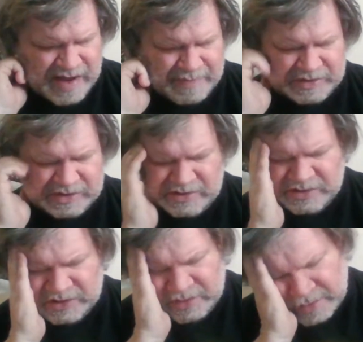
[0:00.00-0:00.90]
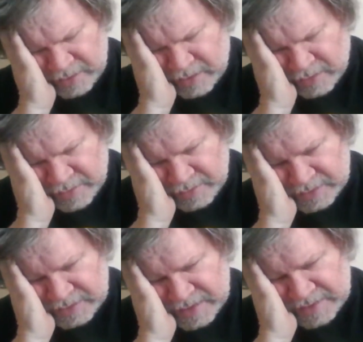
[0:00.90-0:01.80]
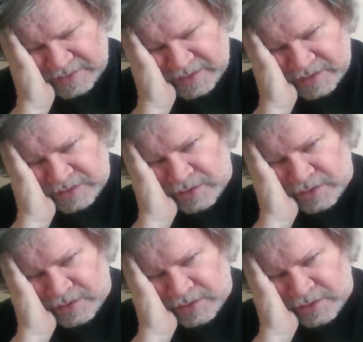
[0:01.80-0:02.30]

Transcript: episode or two to go on this nonsense.